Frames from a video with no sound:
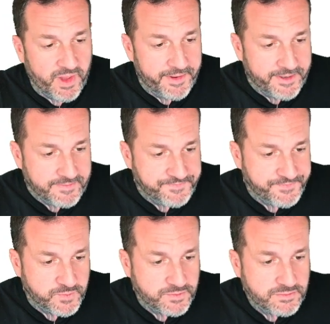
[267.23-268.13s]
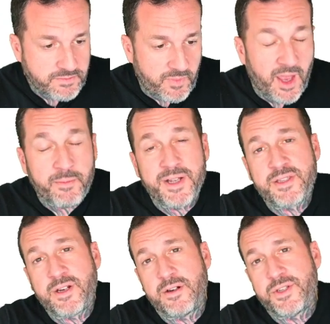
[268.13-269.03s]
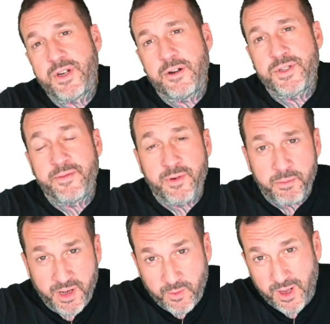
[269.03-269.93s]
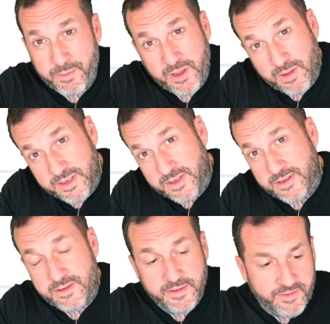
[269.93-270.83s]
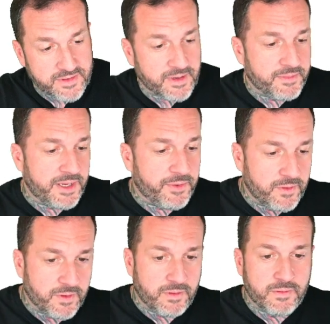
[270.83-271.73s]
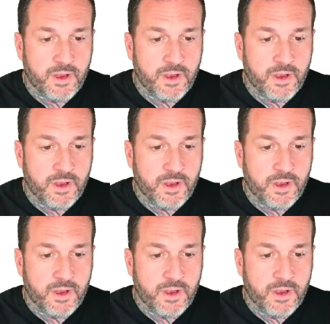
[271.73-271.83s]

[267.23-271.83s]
Um, I might start charging for butt wiping lessons for some people who